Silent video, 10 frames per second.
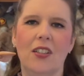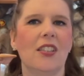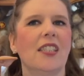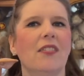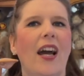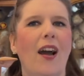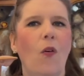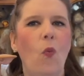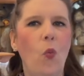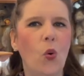also our
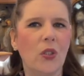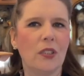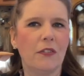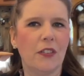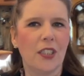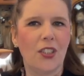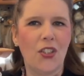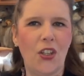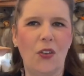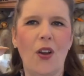wonderful
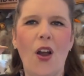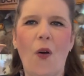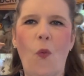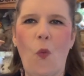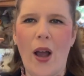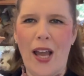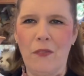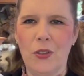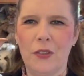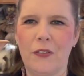new
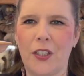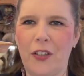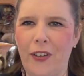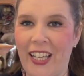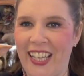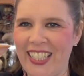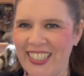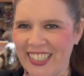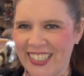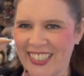werewolf
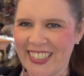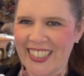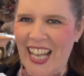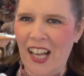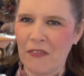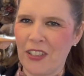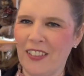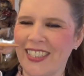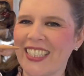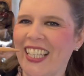creations. Have
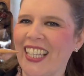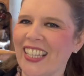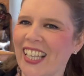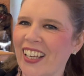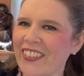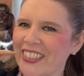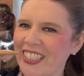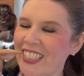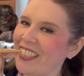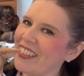you seen those?
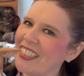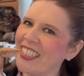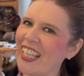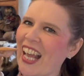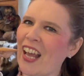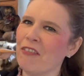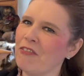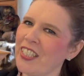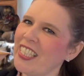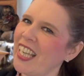Did you see our
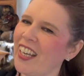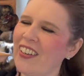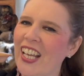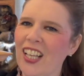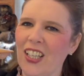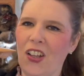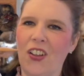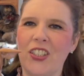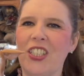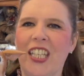video
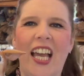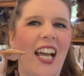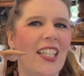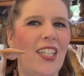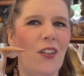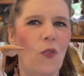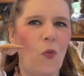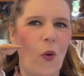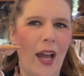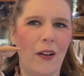launching our new
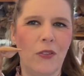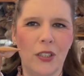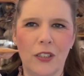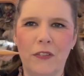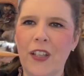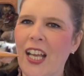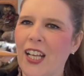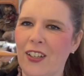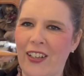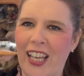werewolf
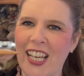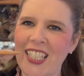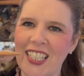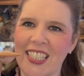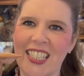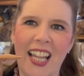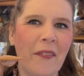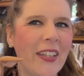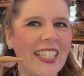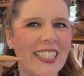creations?
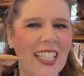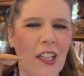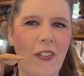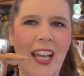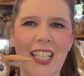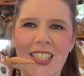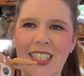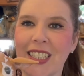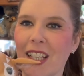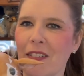Let me see if I can
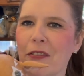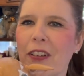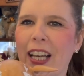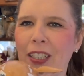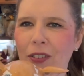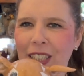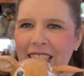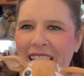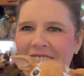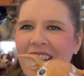just go and find one
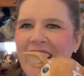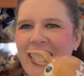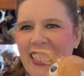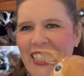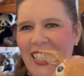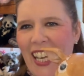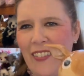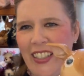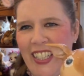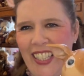now to share
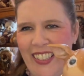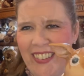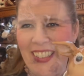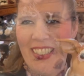with you.